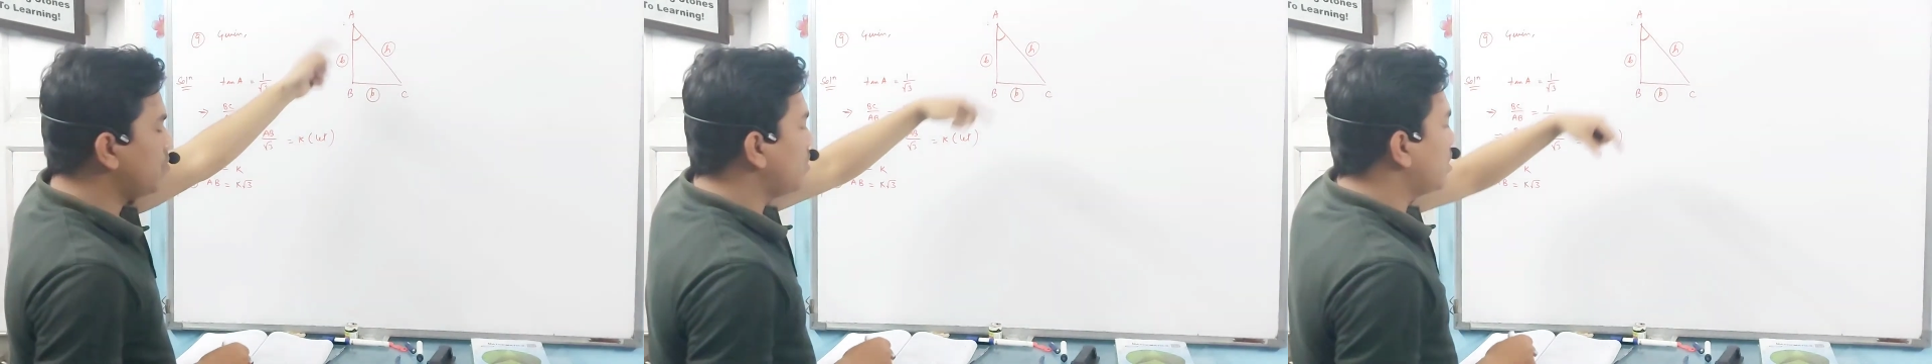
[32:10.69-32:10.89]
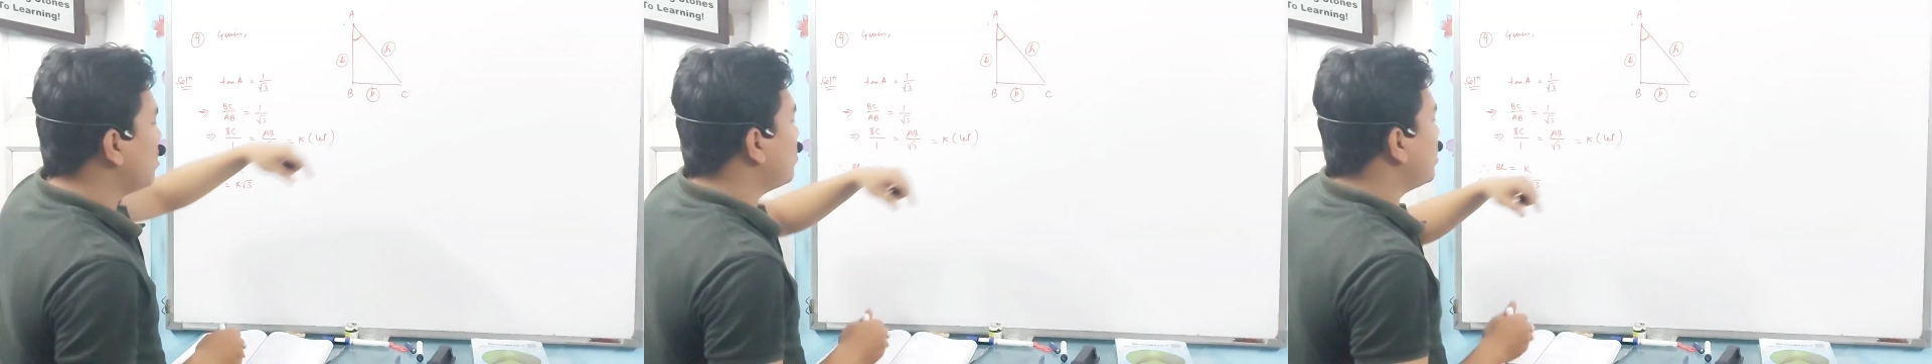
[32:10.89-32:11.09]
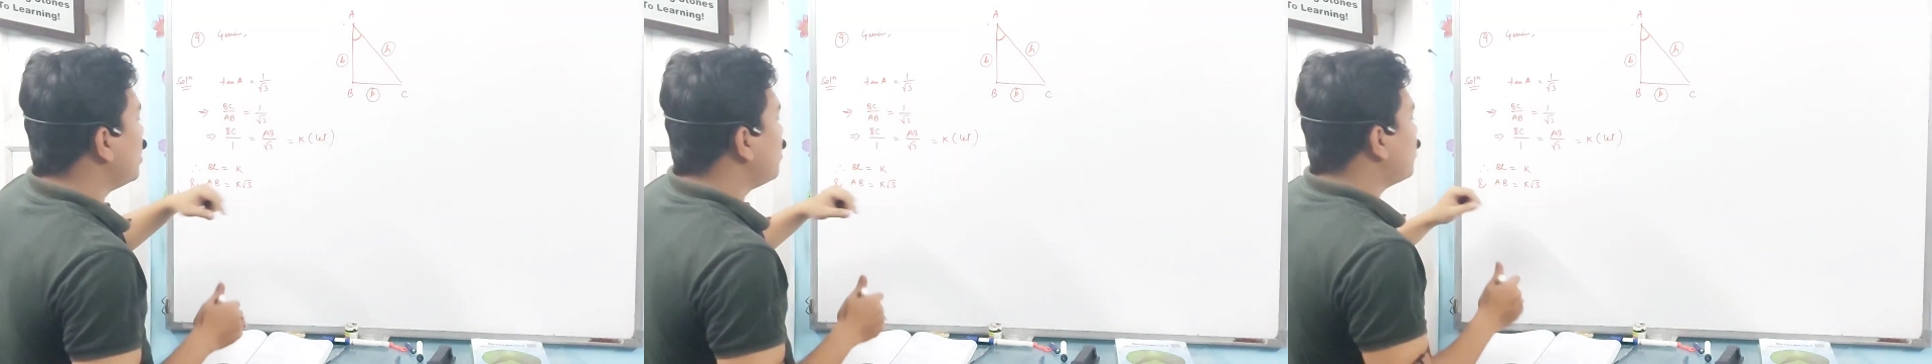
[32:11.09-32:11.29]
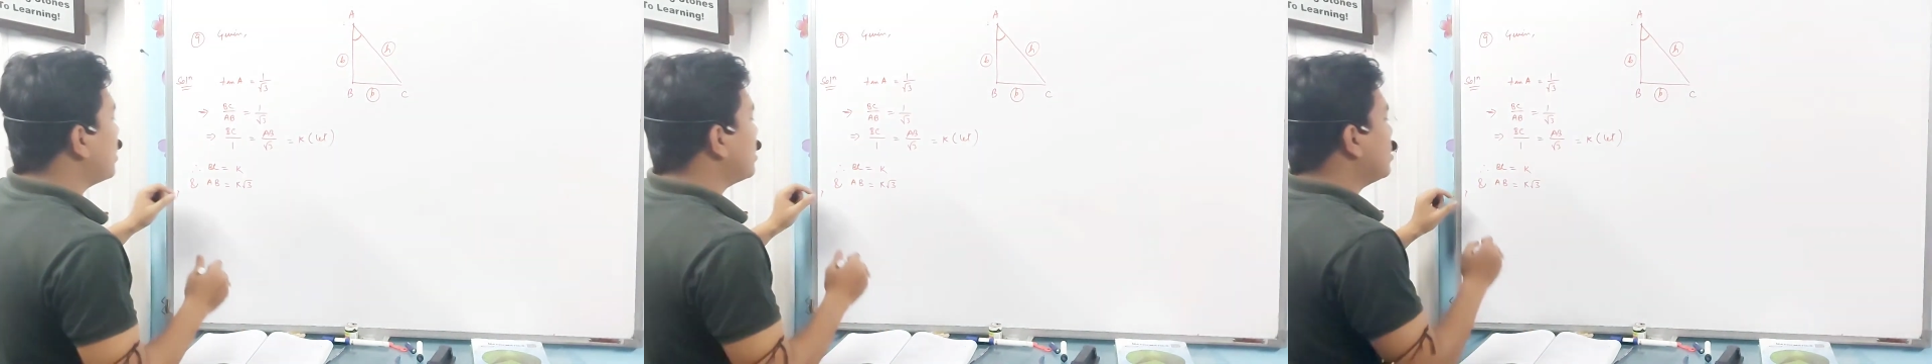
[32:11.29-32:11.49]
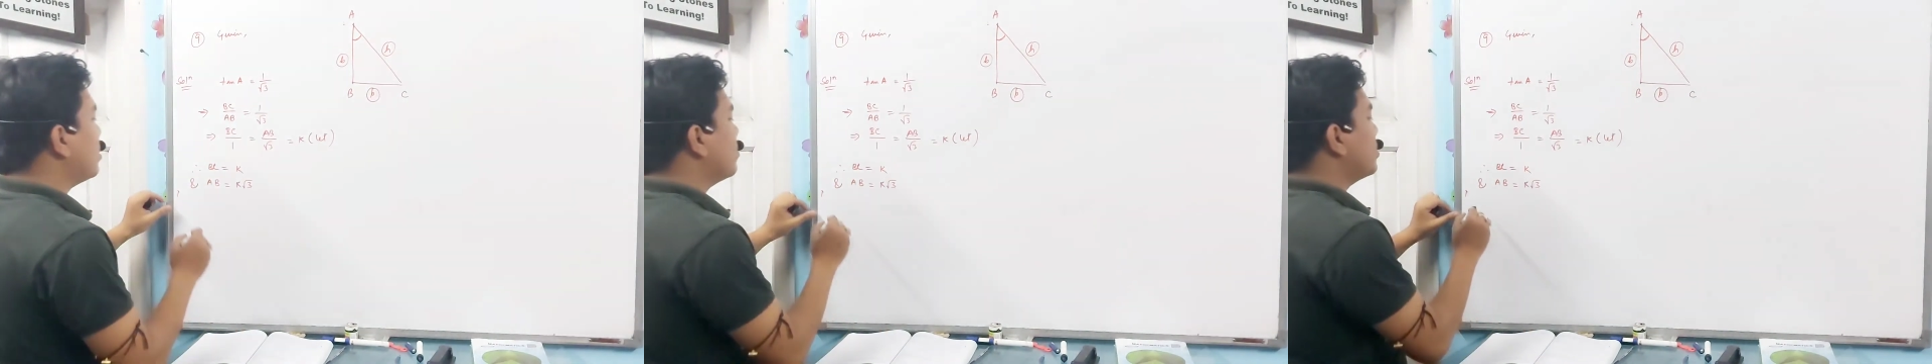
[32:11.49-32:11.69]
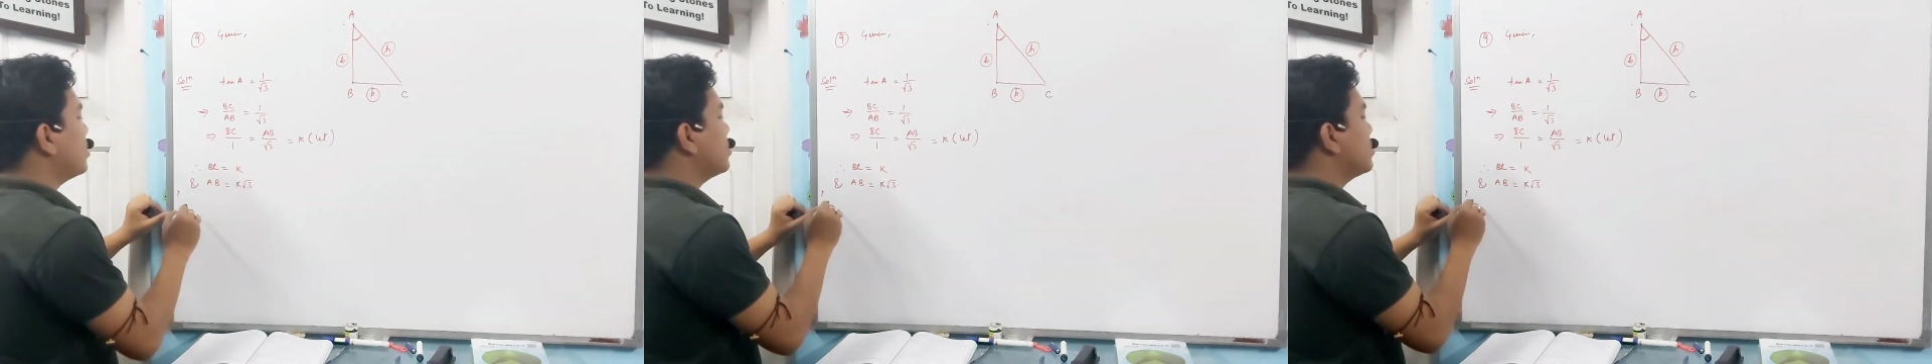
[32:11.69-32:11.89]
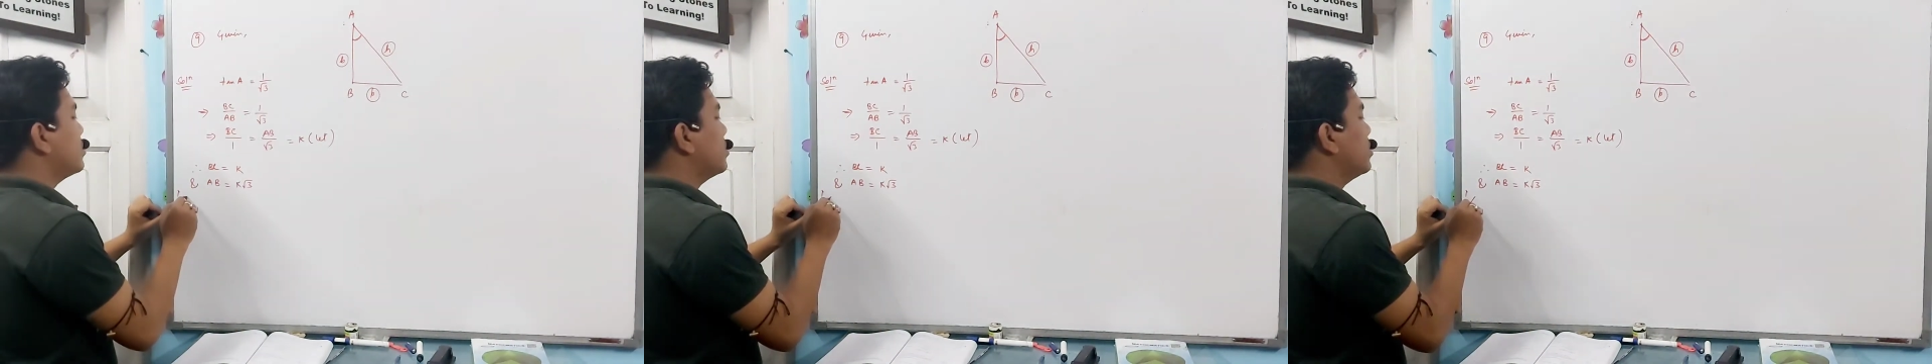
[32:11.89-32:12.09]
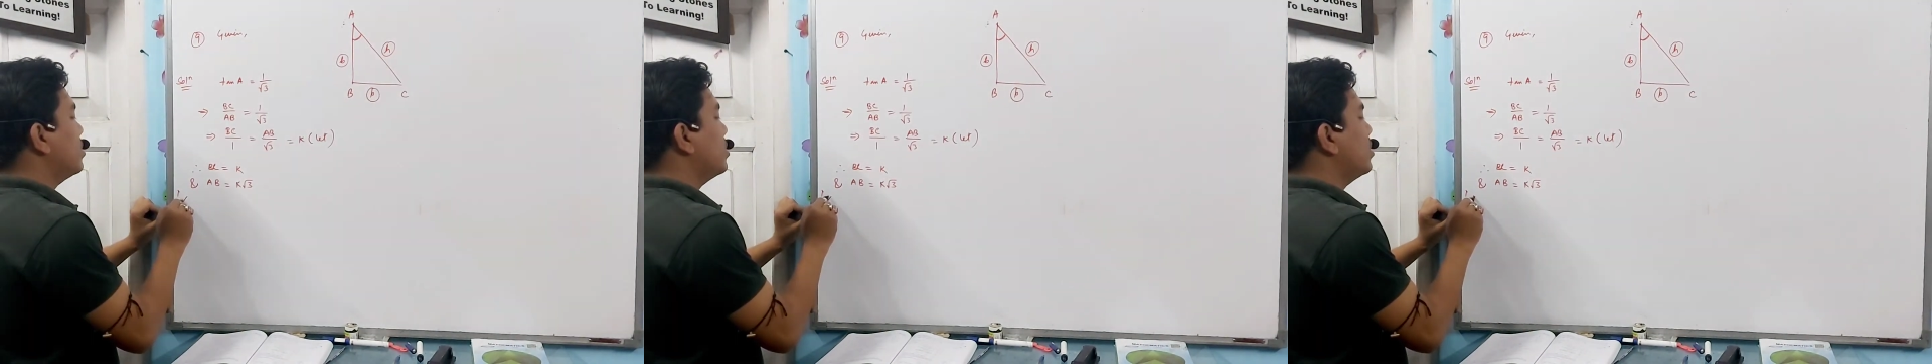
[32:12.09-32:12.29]
we'll apply
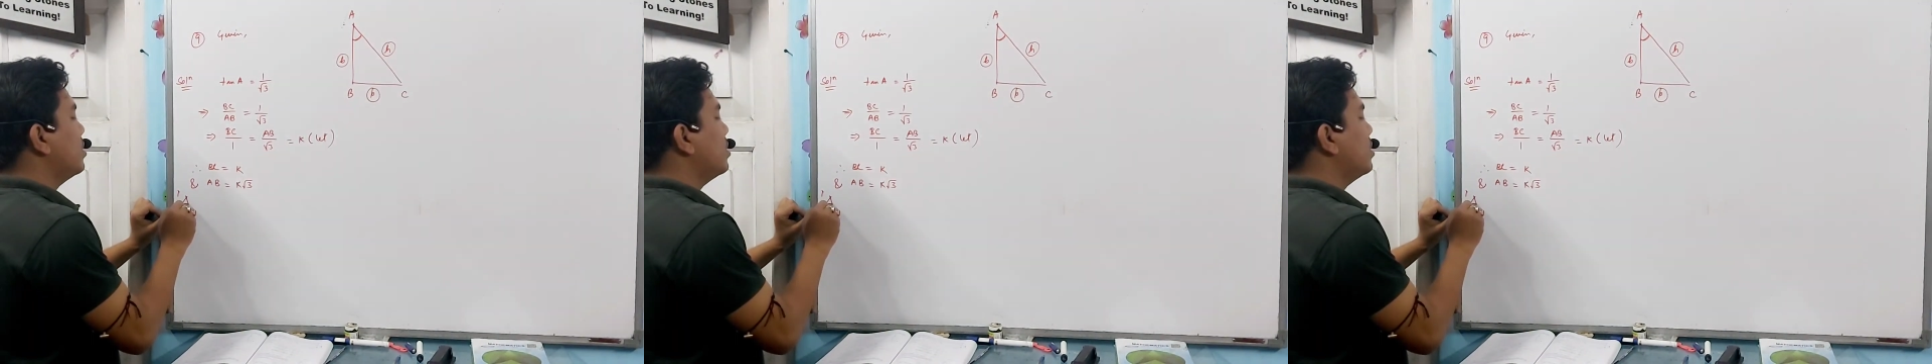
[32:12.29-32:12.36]
Pythagoras.